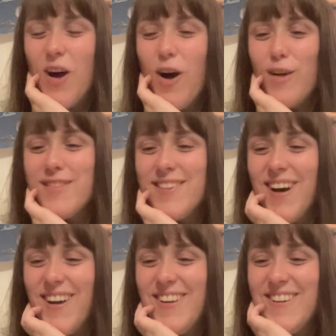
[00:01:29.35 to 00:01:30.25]
Oh,
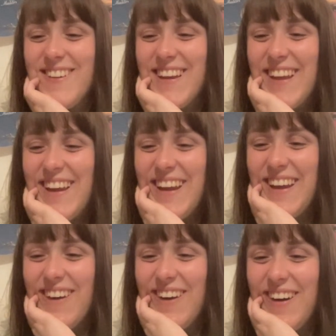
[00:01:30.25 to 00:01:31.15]

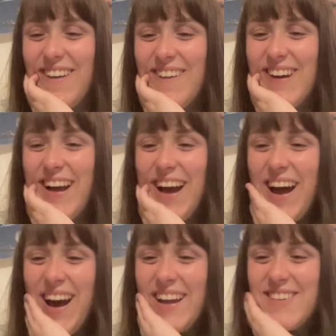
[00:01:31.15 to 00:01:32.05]
Tony. Oh,
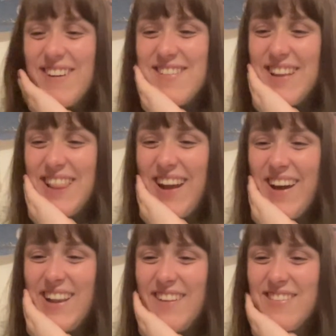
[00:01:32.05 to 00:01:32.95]
hi, Crazy
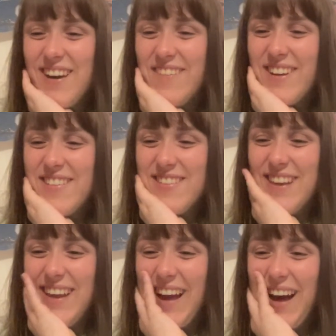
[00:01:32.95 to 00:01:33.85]
Lion. Long time no
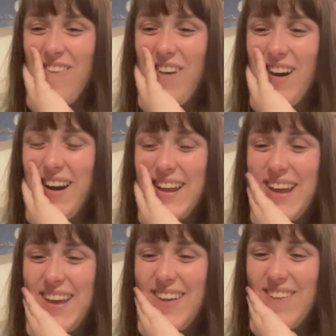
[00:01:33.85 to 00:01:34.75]
see. How are
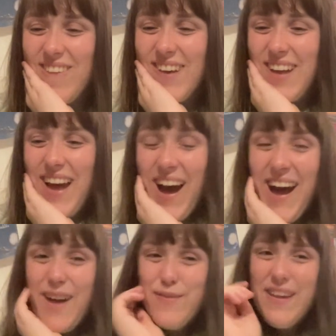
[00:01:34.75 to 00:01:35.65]
you?
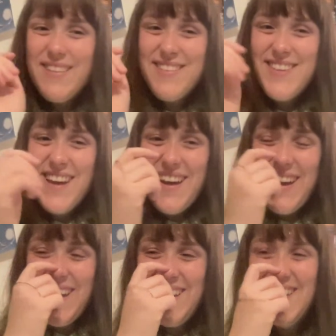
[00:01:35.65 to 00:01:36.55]
Hi,
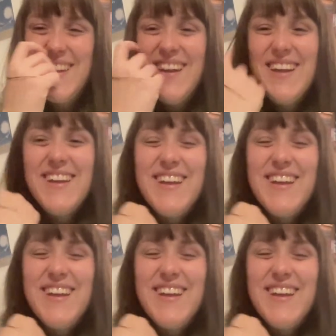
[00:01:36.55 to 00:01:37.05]
Victor.